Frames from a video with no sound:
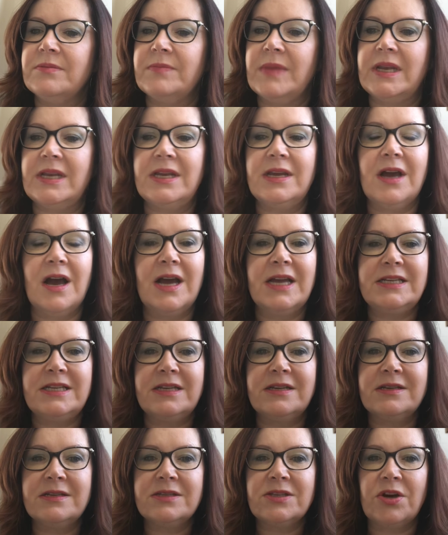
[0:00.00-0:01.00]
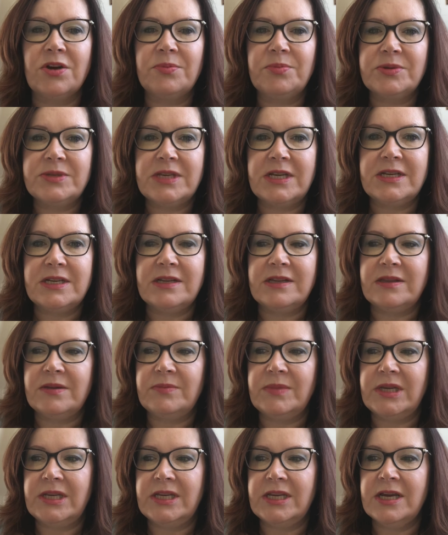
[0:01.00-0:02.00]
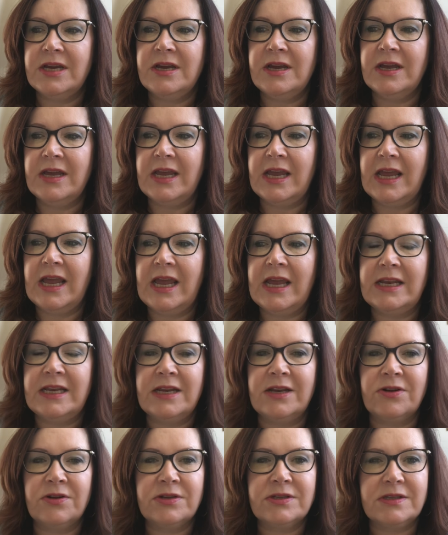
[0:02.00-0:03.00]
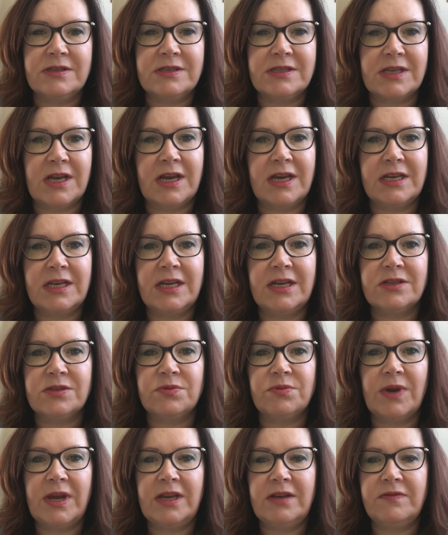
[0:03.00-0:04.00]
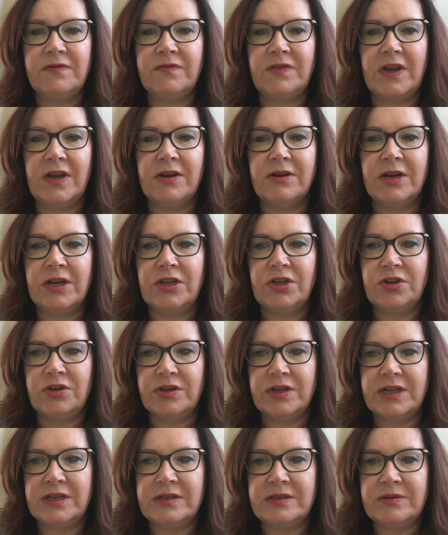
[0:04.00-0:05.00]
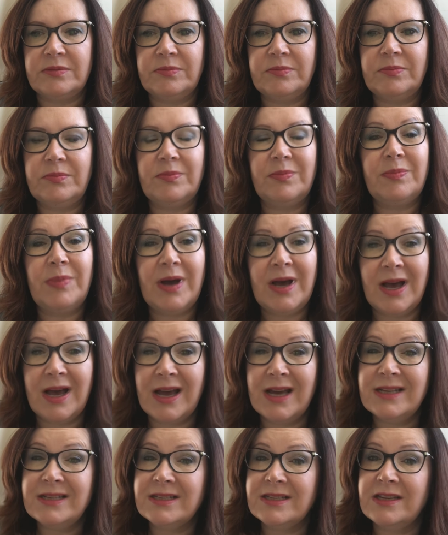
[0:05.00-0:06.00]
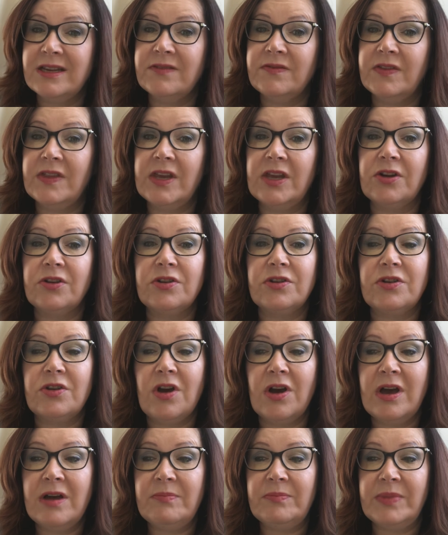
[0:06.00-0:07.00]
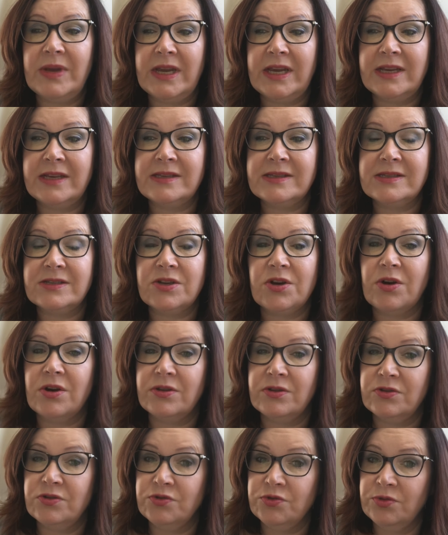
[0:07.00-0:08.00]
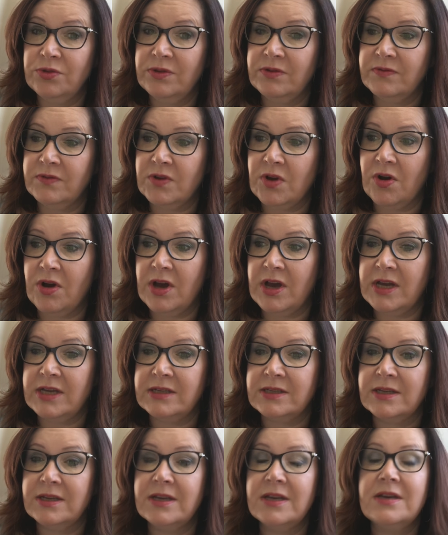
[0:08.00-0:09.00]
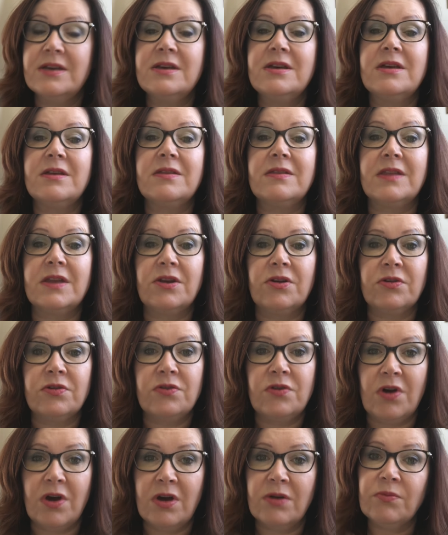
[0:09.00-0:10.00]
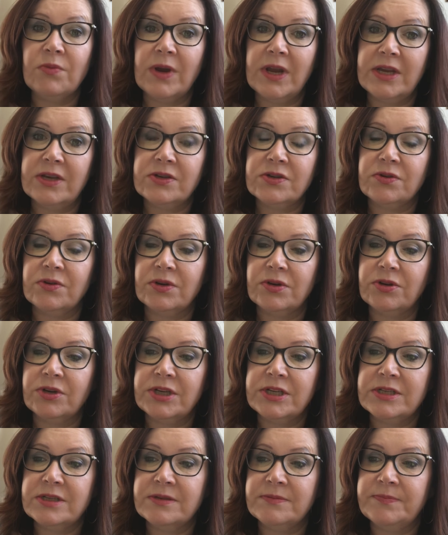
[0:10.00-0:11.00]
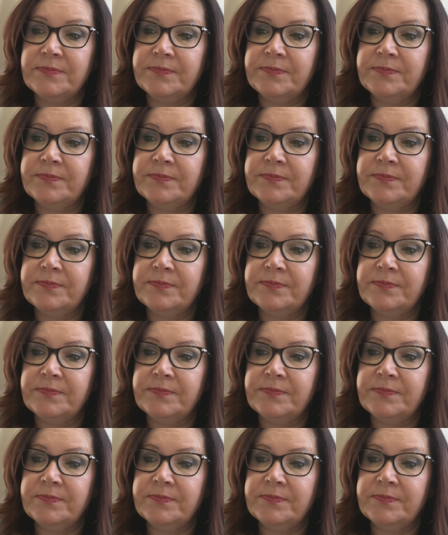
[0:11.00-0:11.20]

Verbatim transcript: Many ideas are presented in the media and in our society as right, fair, and good. But if they are not based on the truth of God, they are not right or good.